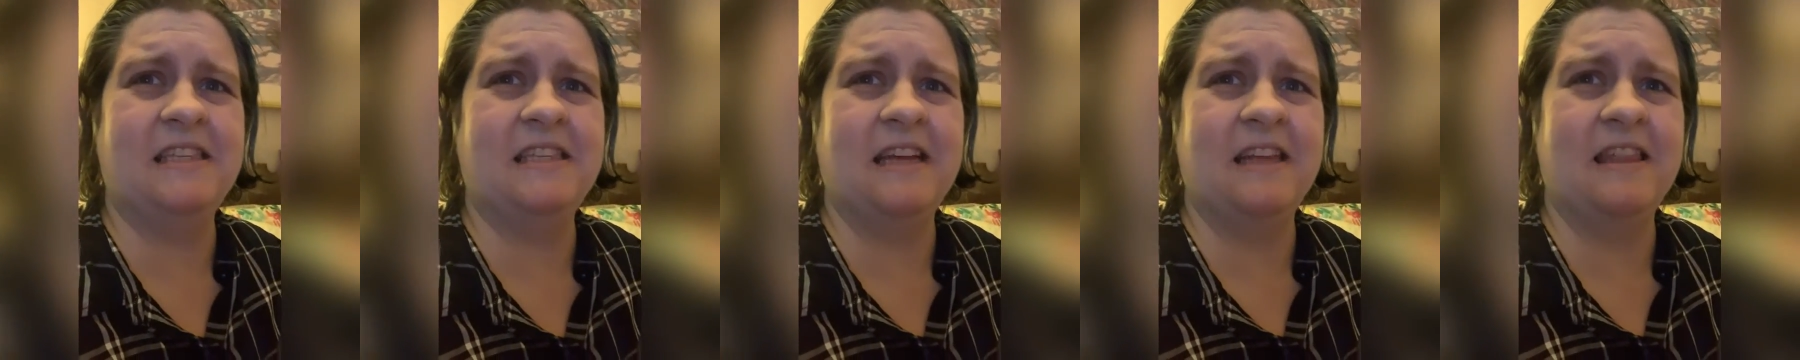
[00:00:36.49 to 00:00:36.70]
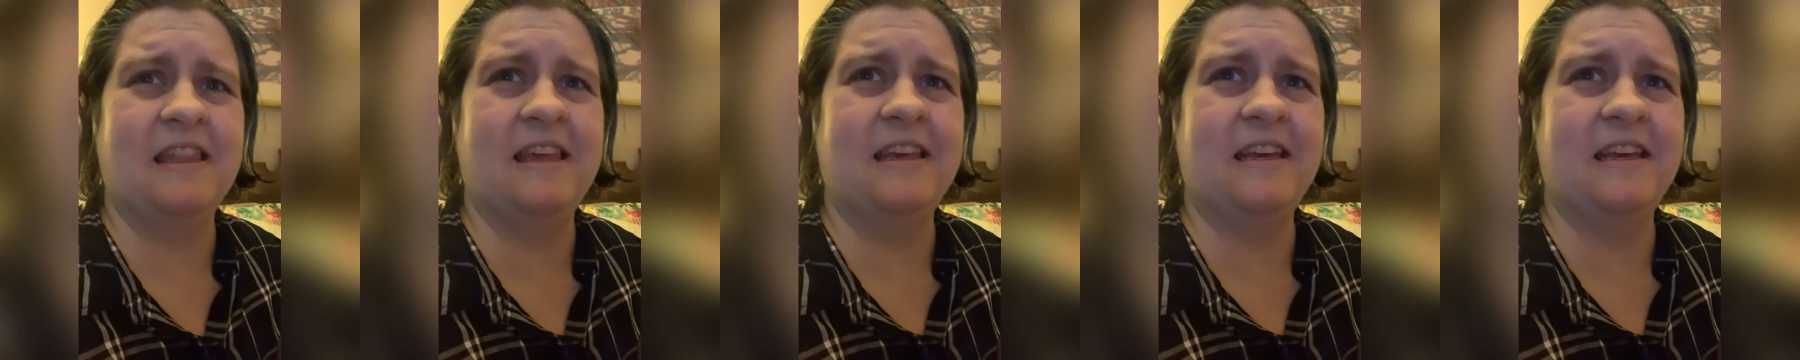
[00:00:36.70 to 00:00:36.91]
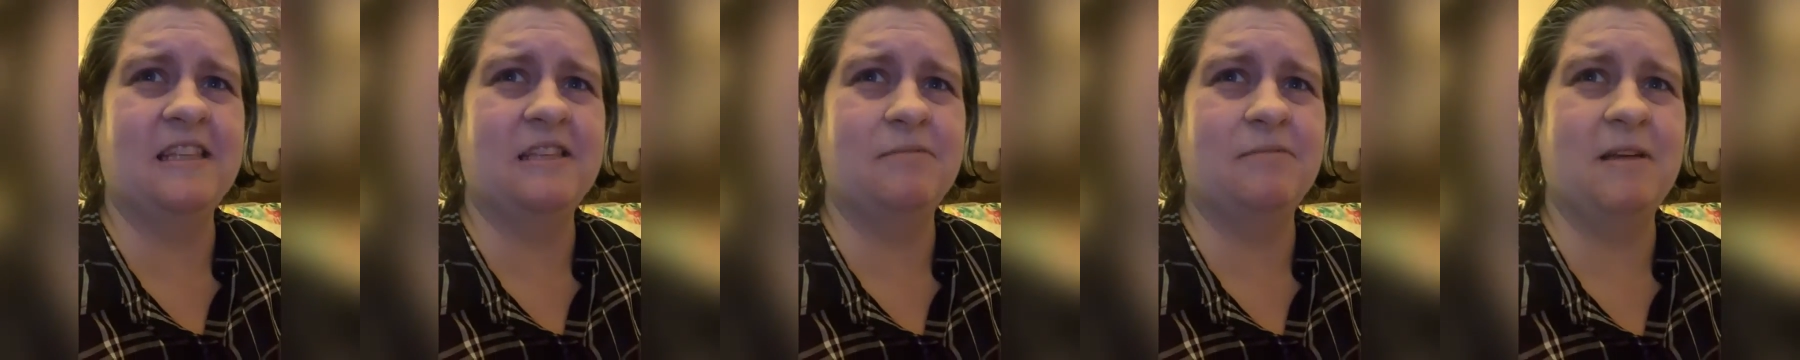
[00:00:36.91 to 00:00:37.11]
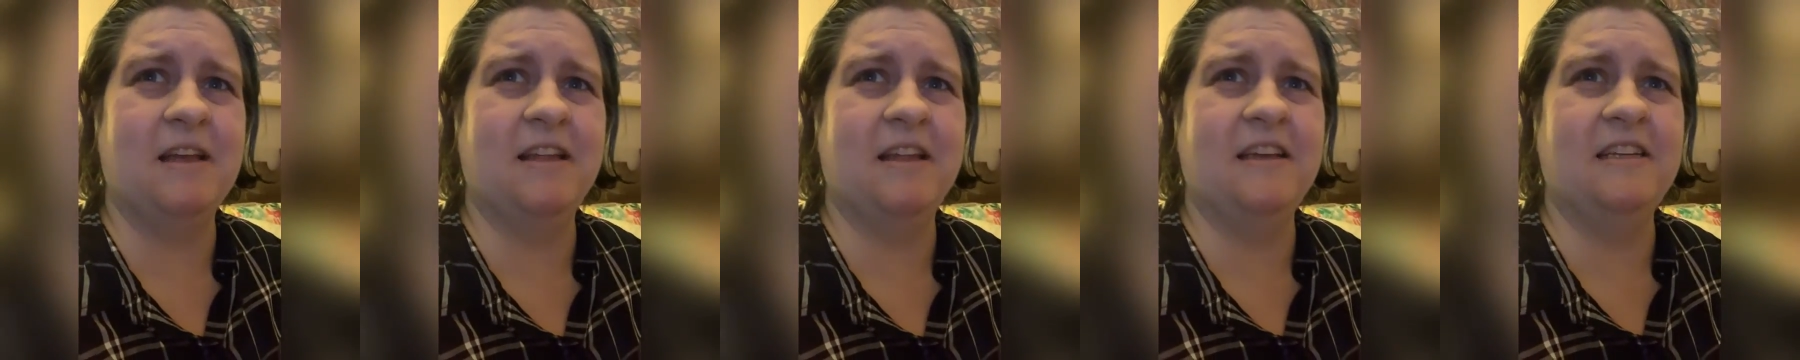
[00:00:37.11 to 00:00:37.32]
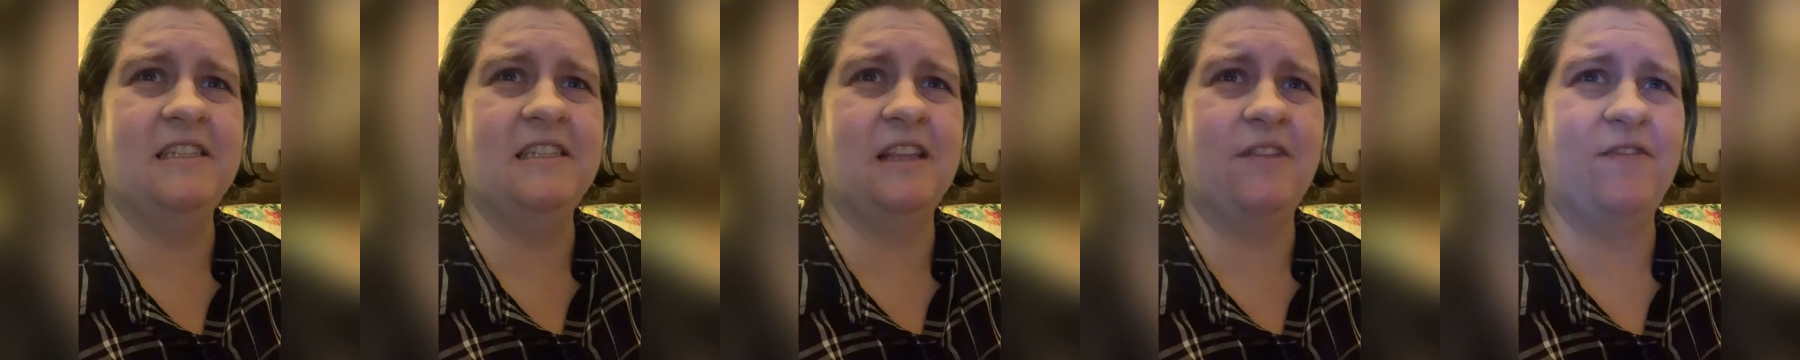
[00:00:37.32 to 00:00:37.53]
I think it's my
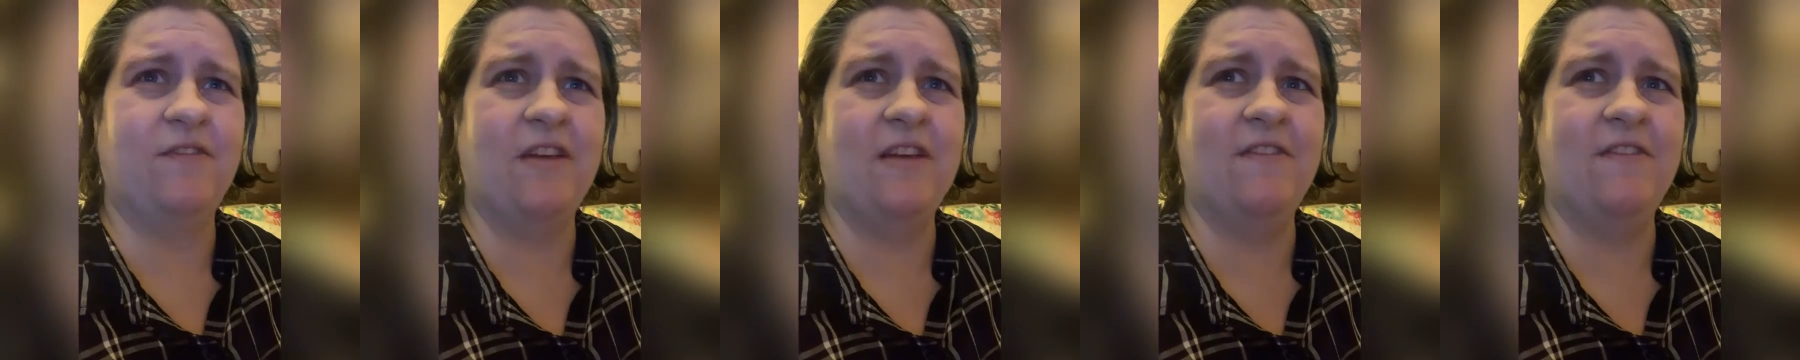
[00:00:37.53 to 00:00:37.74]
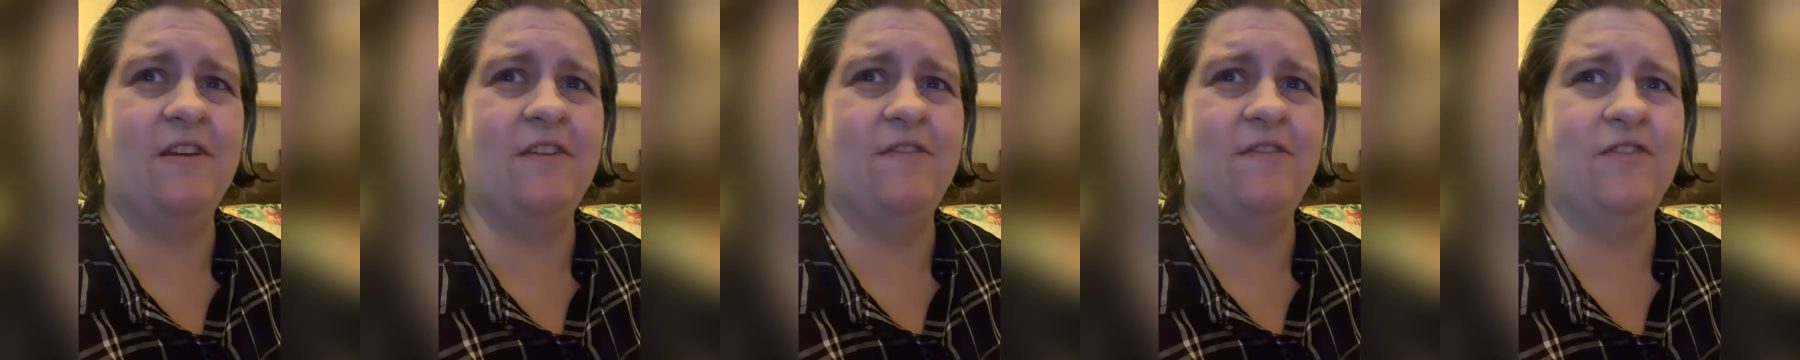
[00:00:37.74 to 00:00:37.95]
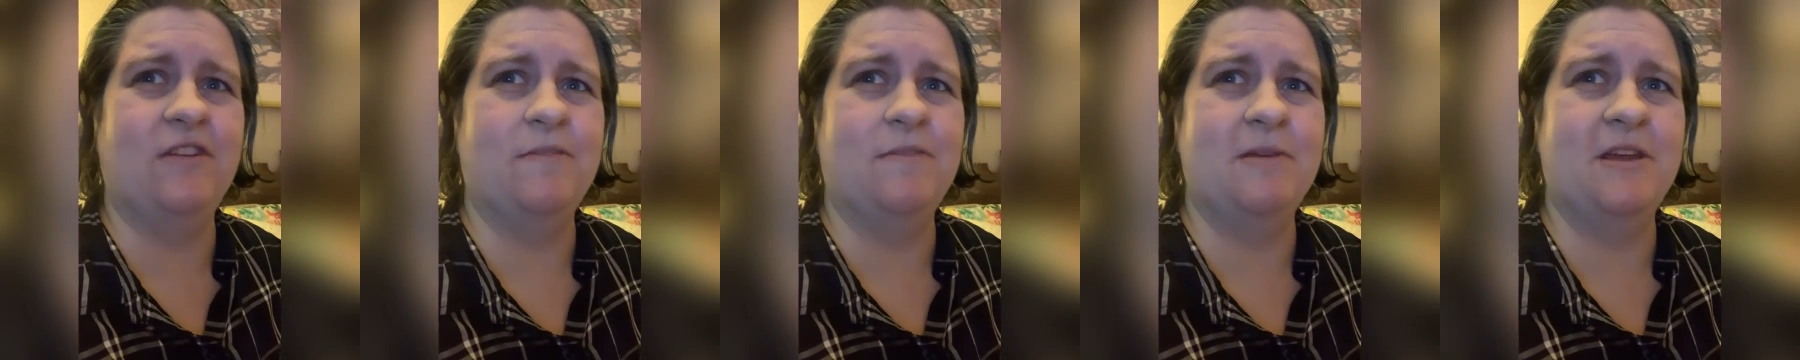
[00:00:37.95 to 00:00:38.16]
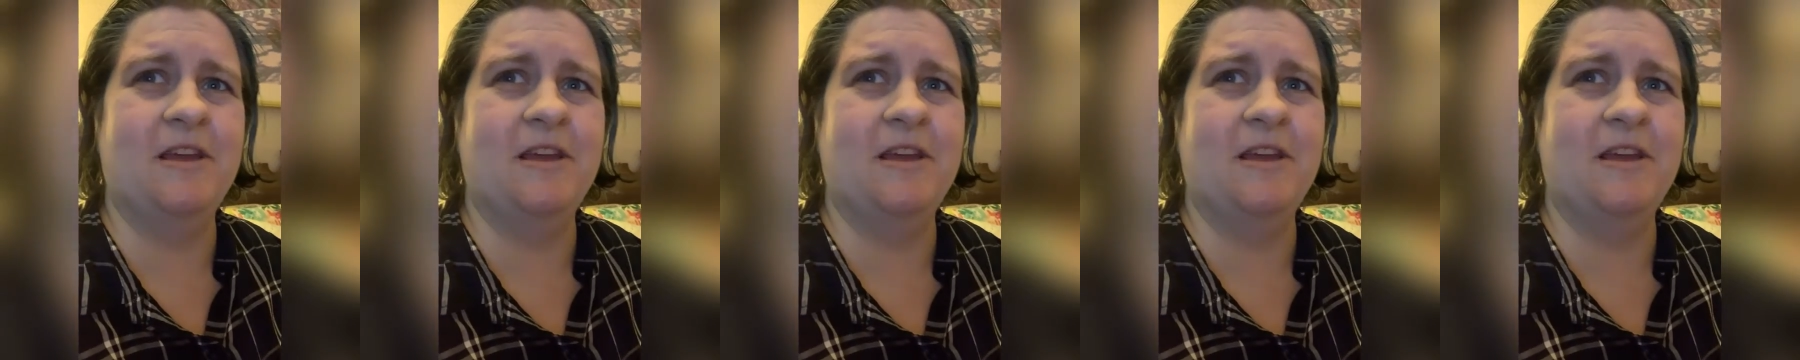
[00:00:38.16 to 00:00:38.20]
least favorite from